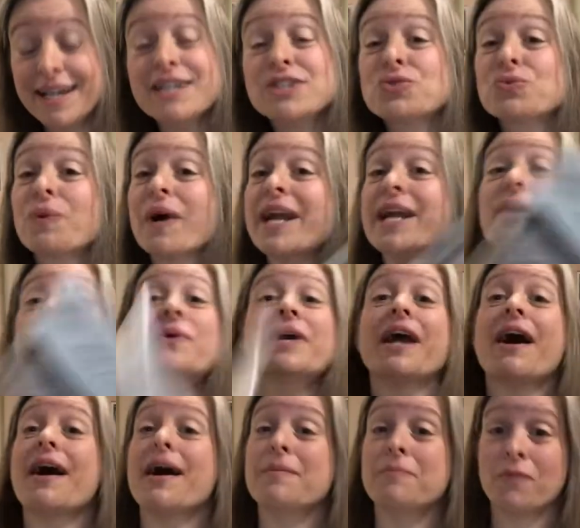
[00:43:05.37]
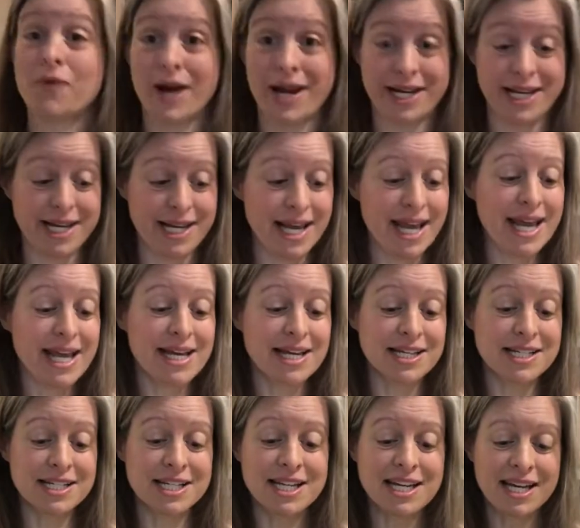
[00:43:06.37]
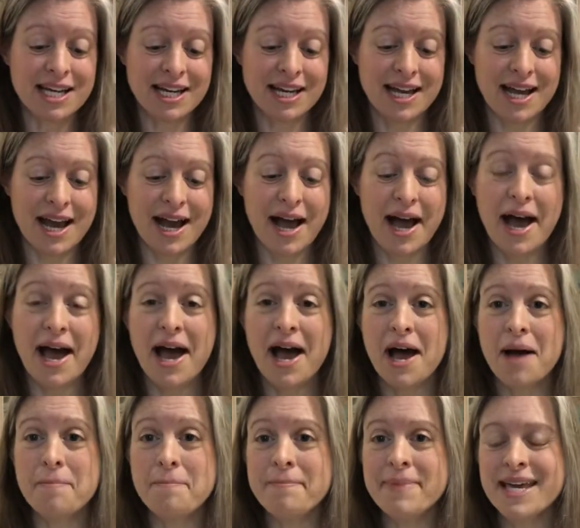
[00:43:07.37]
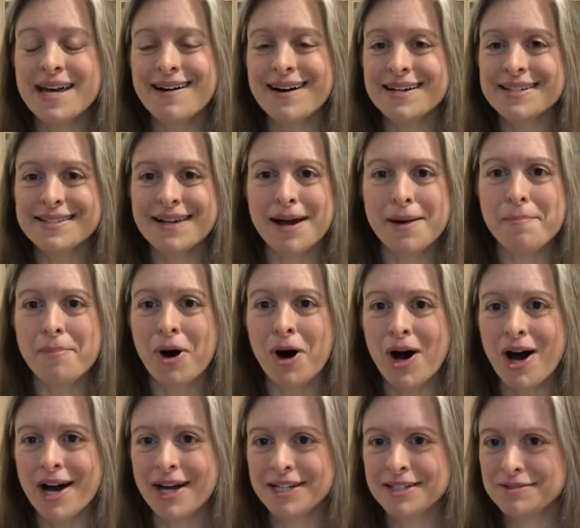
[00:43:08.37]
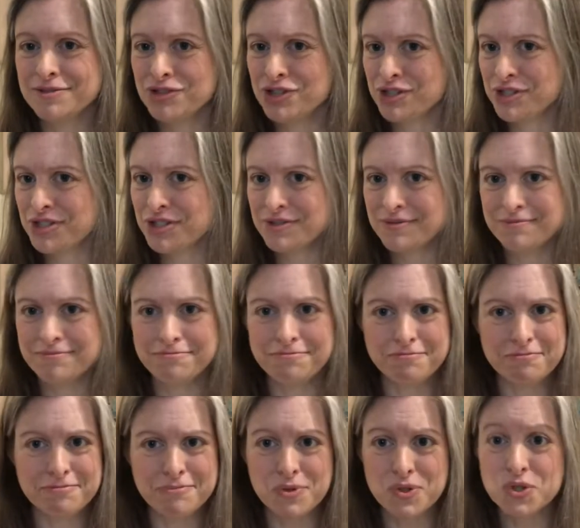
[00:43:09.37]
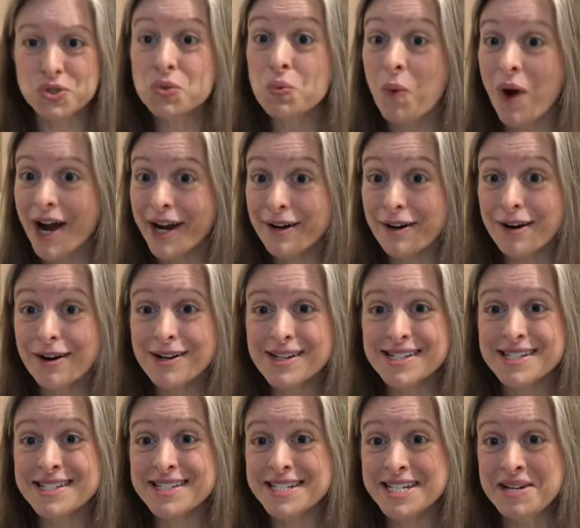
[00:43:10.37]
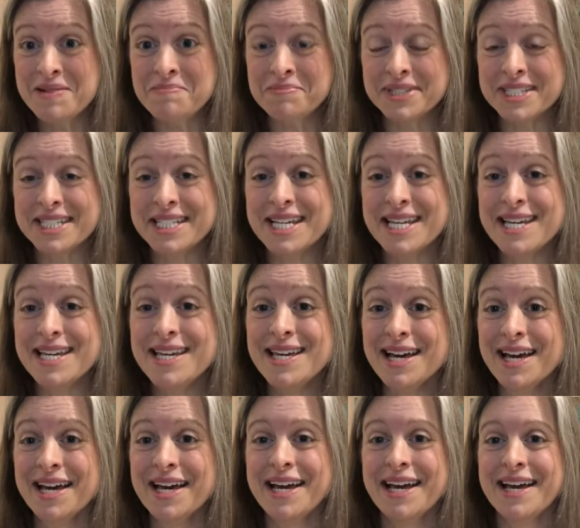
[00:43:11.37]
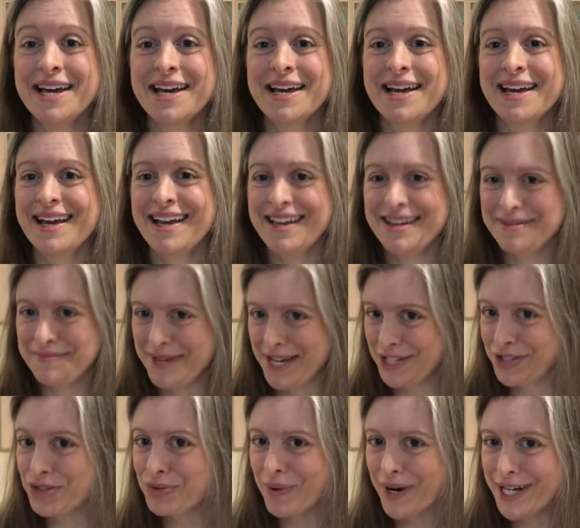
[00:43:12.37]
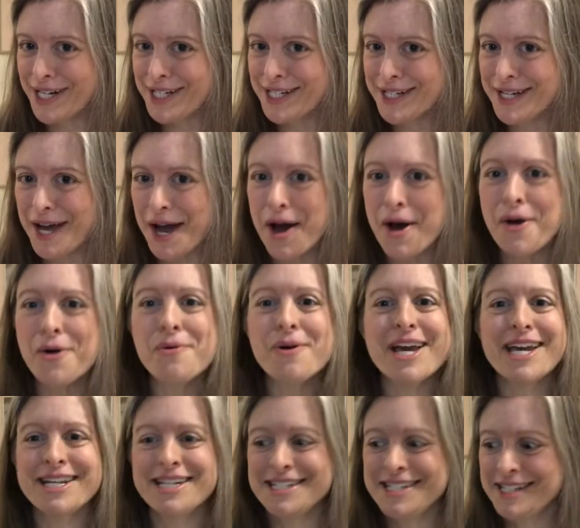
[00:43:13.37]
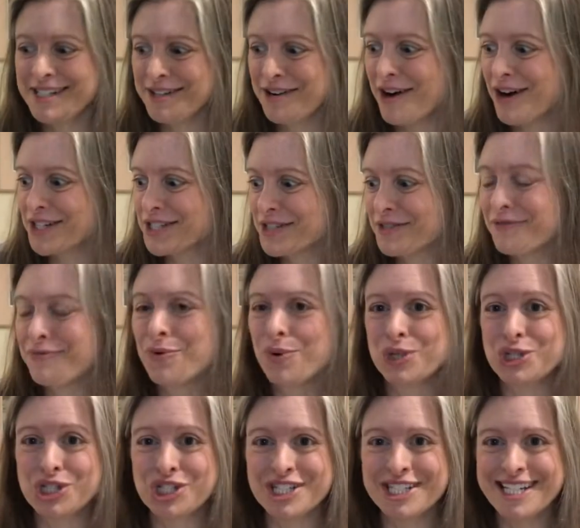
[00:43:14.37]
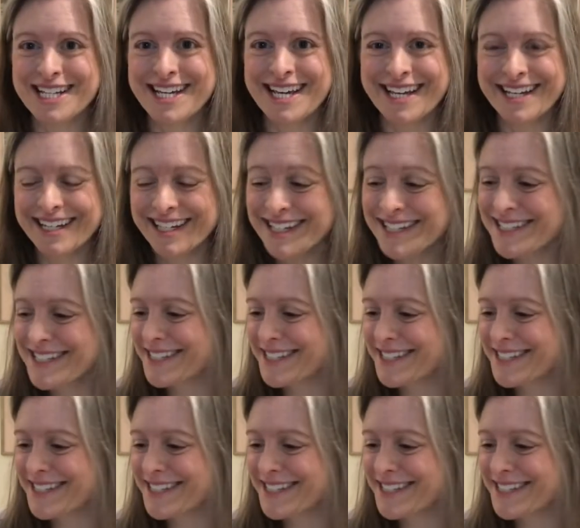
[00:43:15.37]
It's ready when I'm ready. And because I bought just Zweigart and DMC, it's ready to go, and it didn't cost a fortune to kit it.